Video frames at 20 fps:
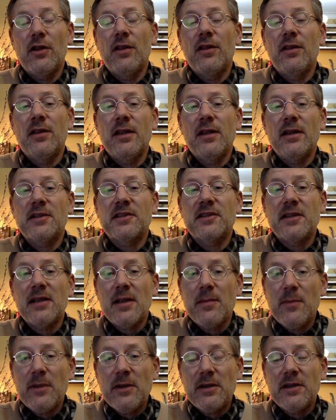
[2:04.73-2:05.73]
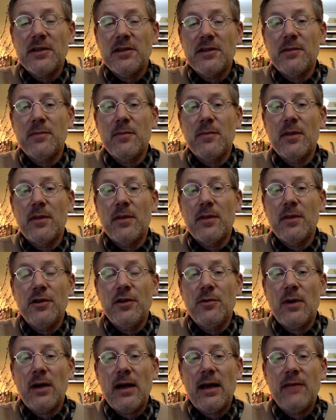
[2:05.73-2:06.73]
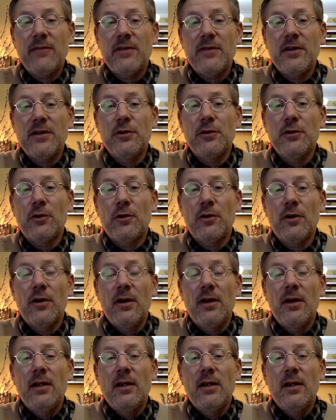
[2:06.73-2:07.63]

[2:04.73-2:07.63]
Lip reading: the astigmatism that you have in your